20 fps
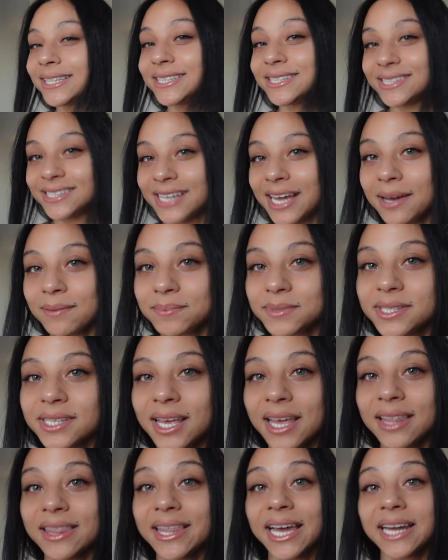the steps
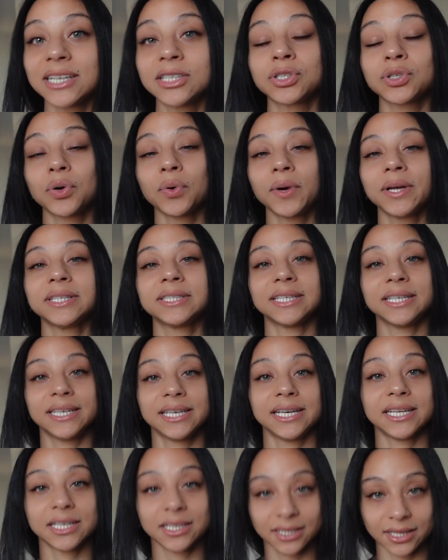that is going to
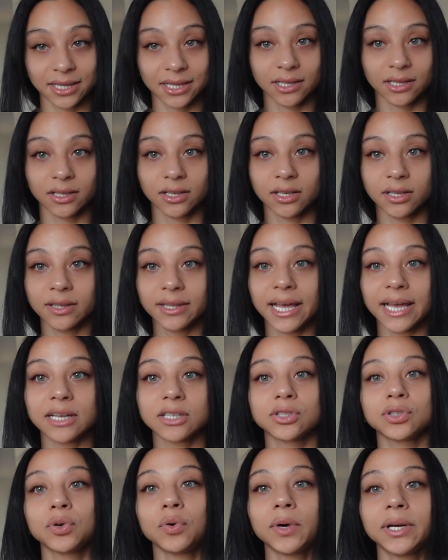
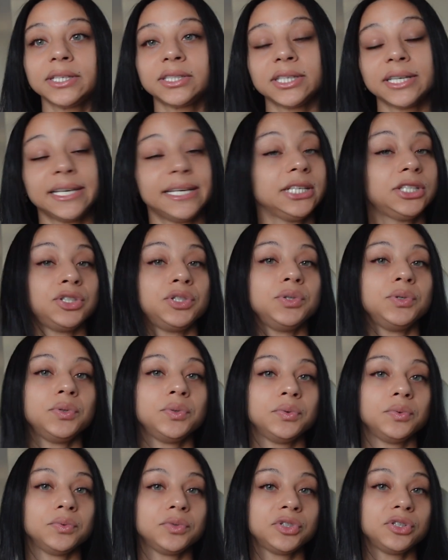get
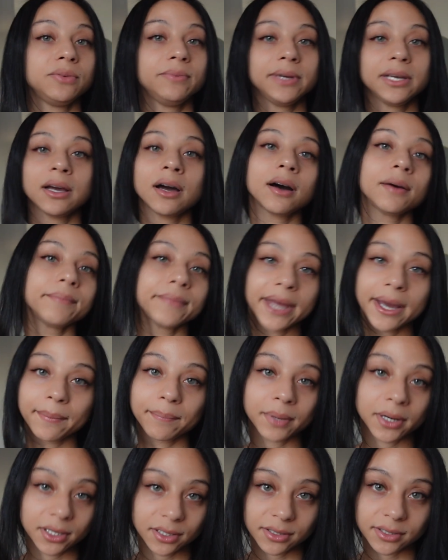you to become that
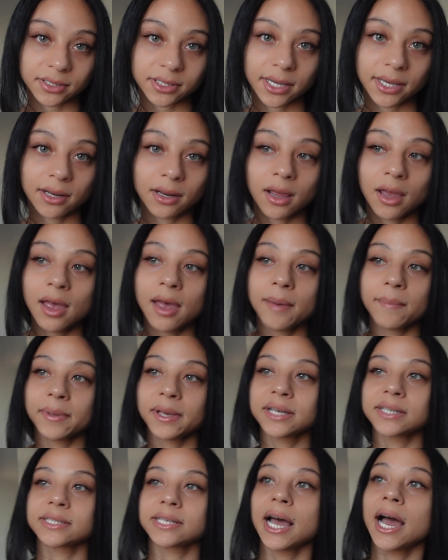person.
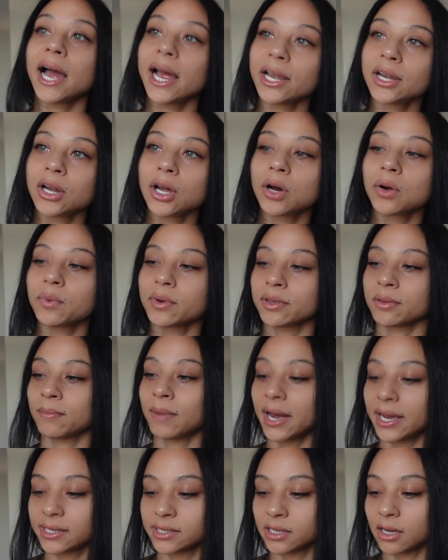Because I know with
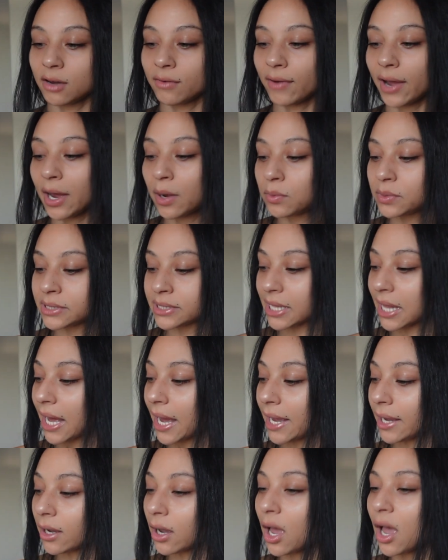myself, I was
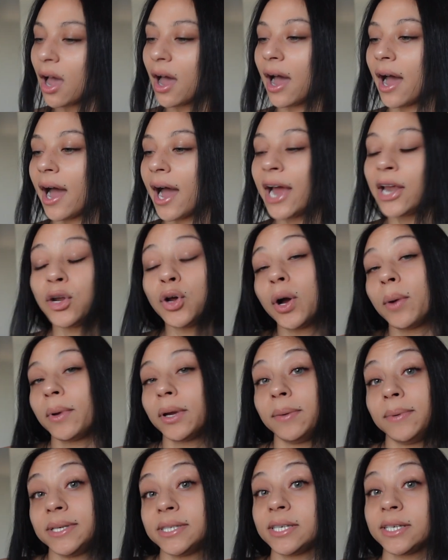like, I know I'm
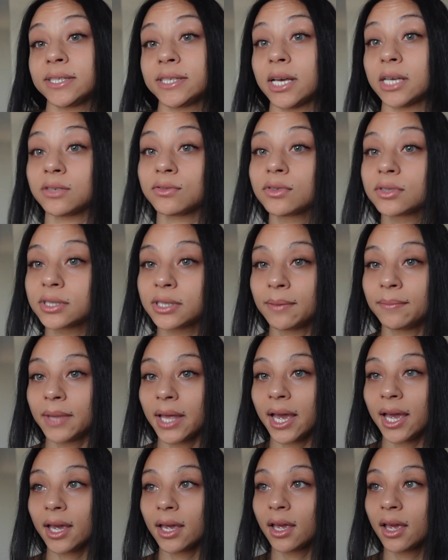going to be successful
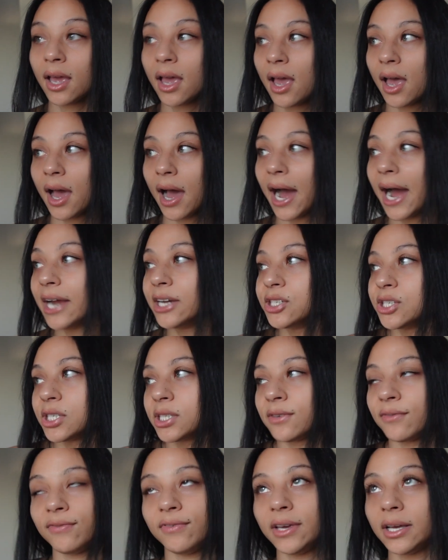someday. I
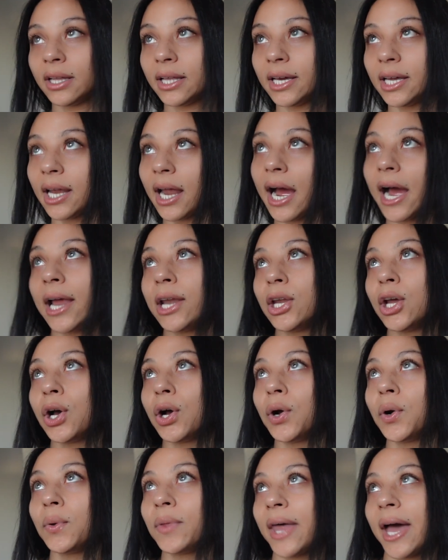just feel it. I
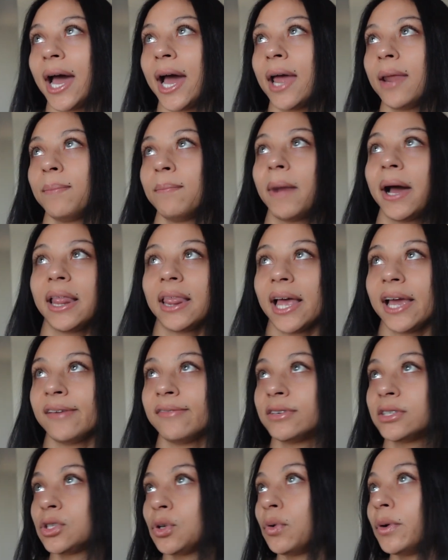know that my
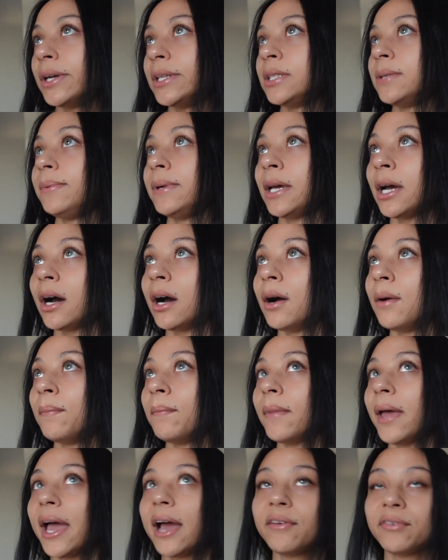life is going to
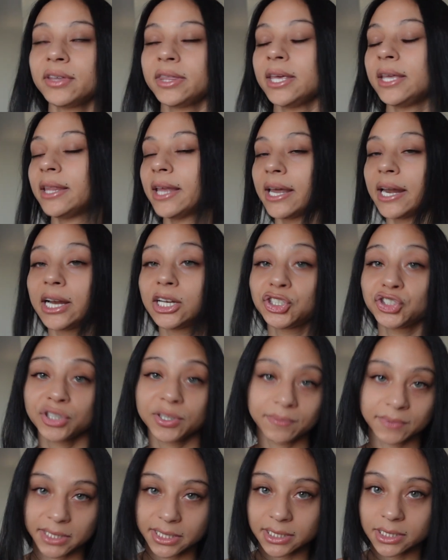become everything that I
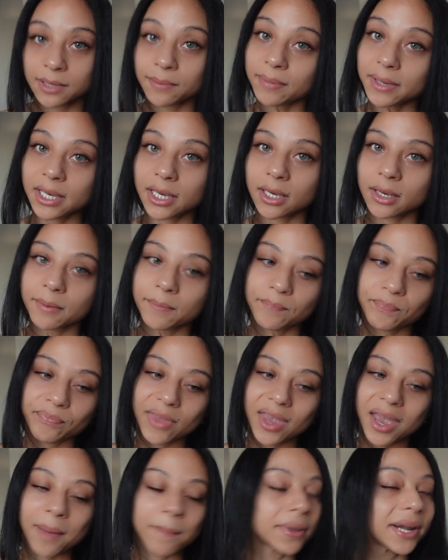dreamed it to be.
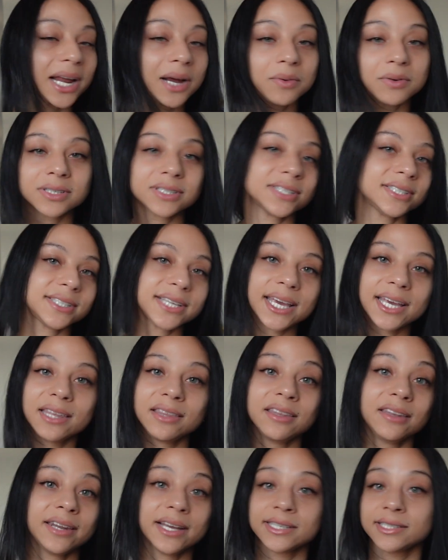But I wasn't taking
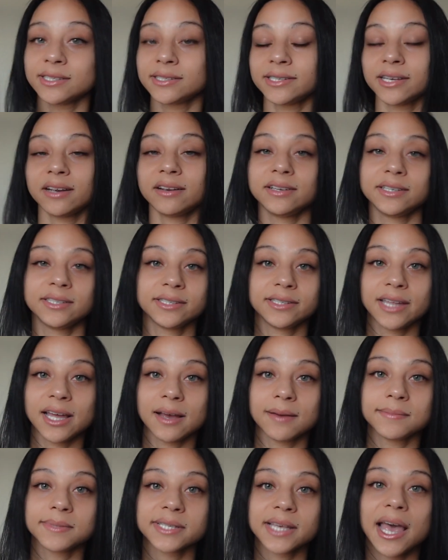the necessary
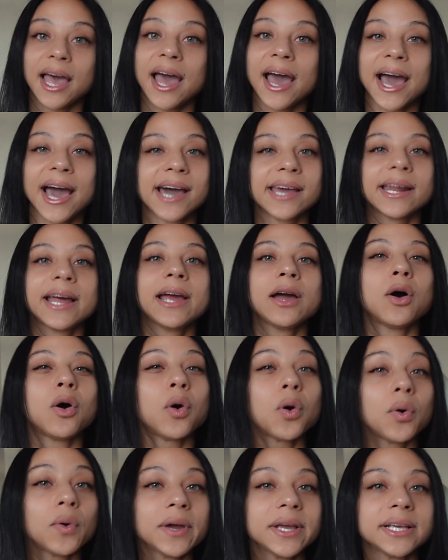steps. Had I
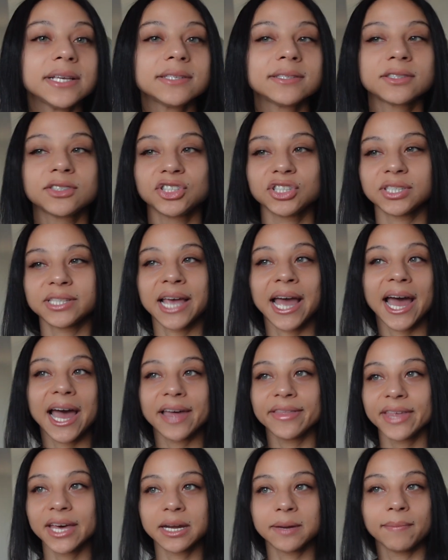always just
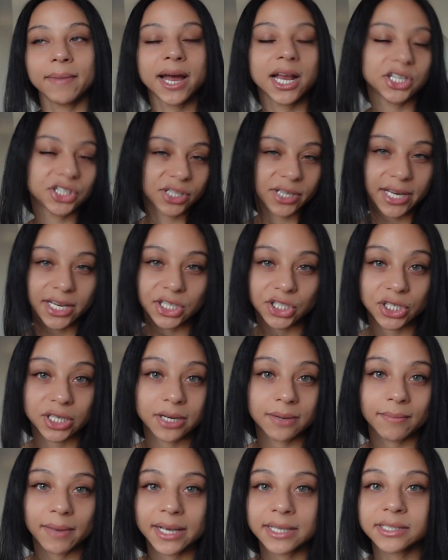had that imagination
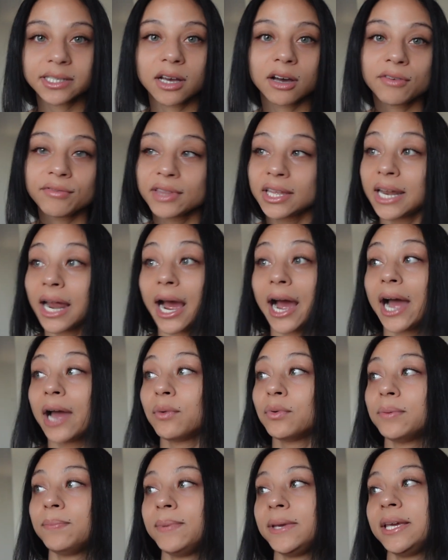in myself, then I
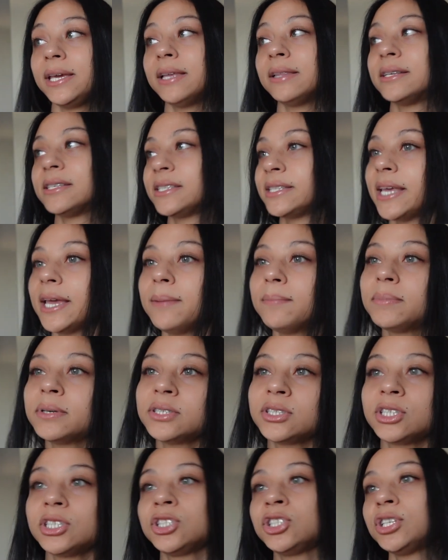would be in the same
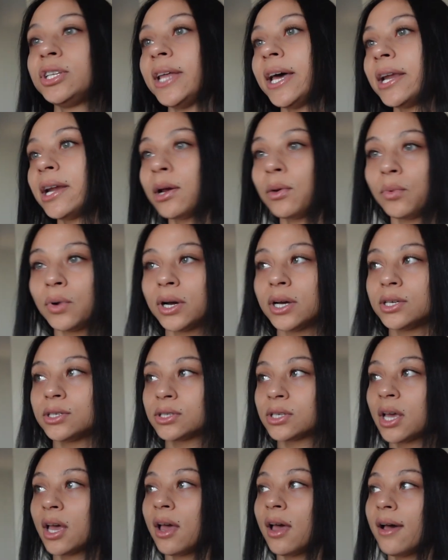position that I
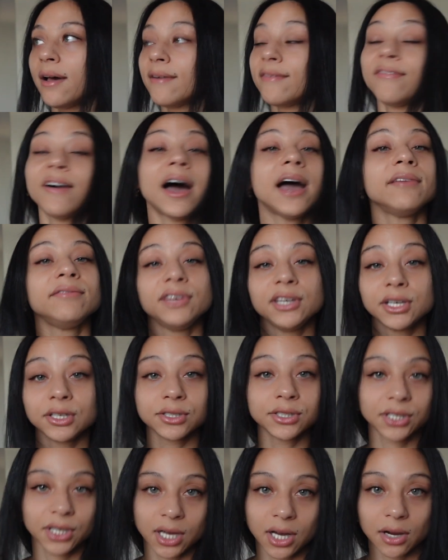was 5
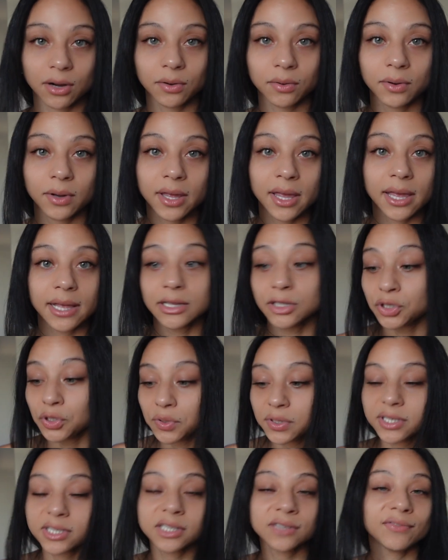years ago to
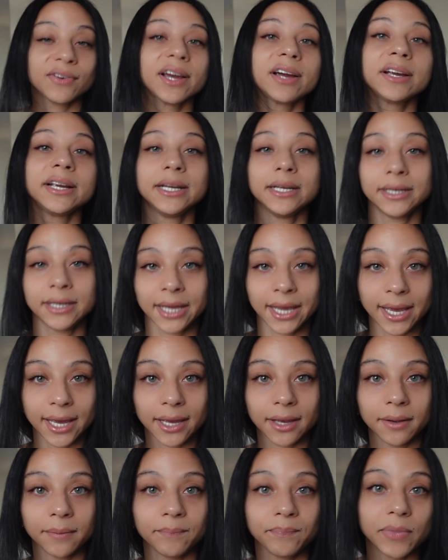this very
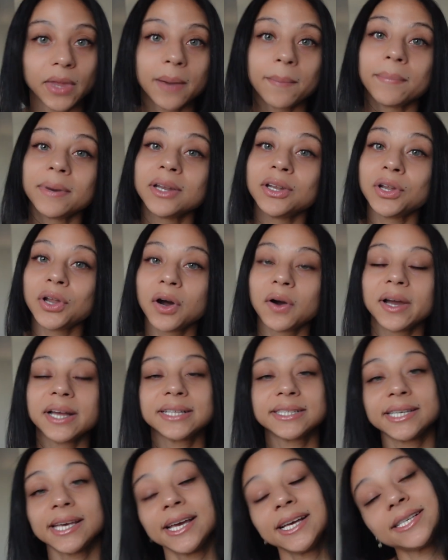day. But no, it
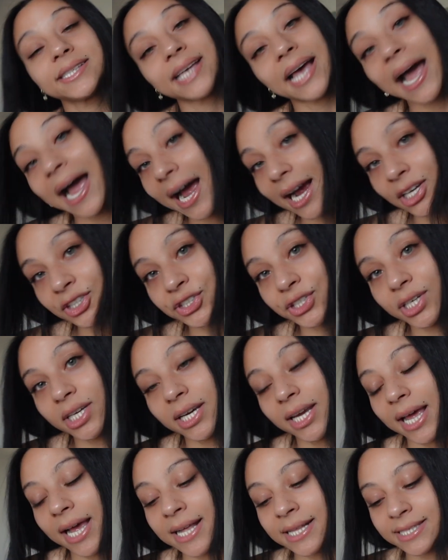takes
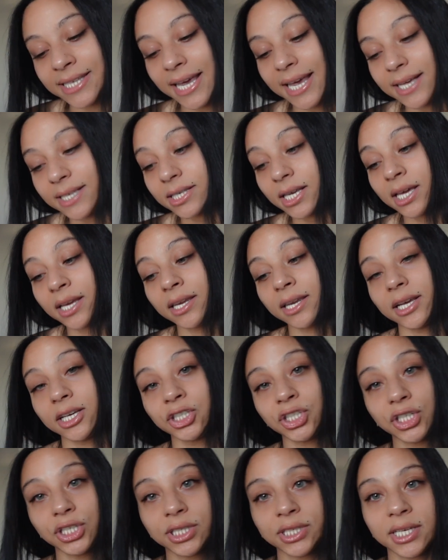action. It takes
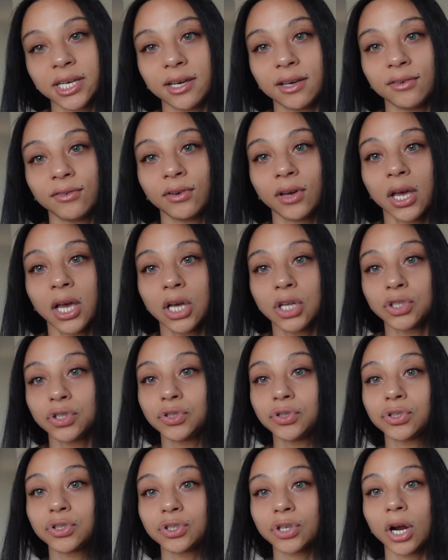initiative
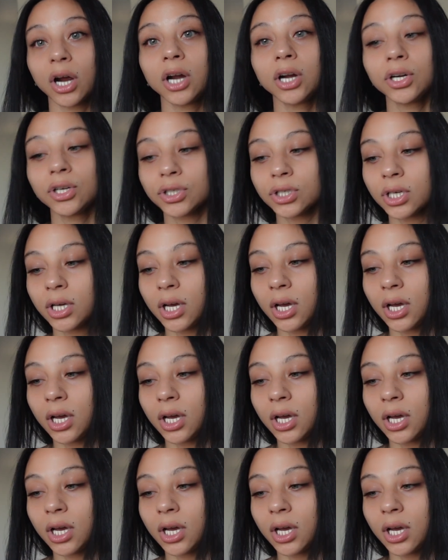to start